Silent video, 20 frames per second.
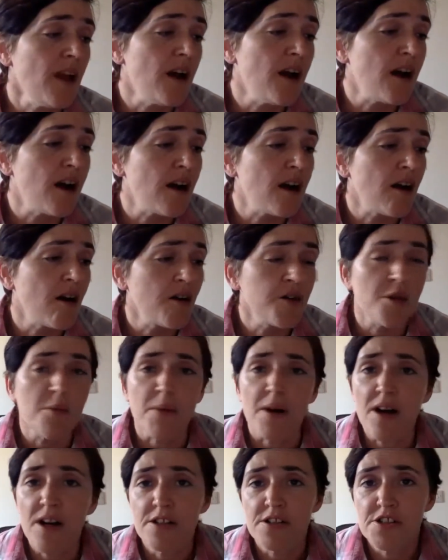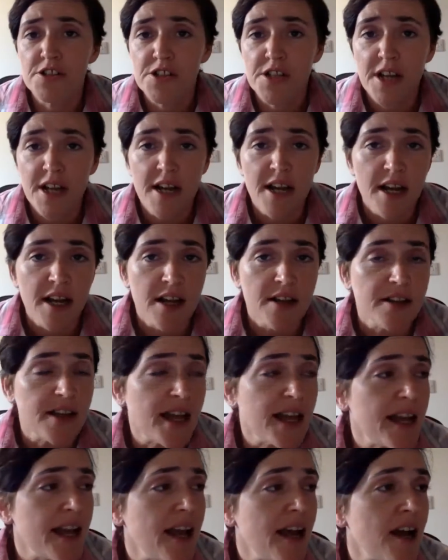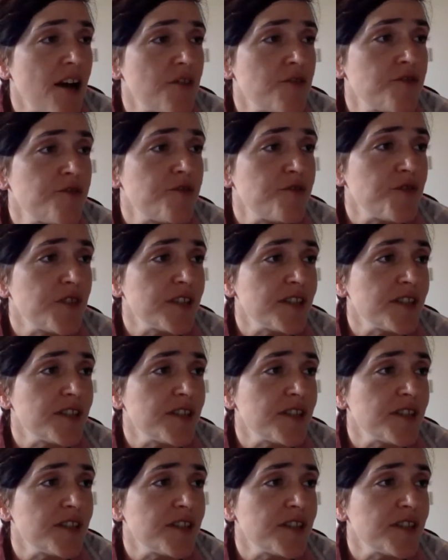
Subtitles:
are on the march. They have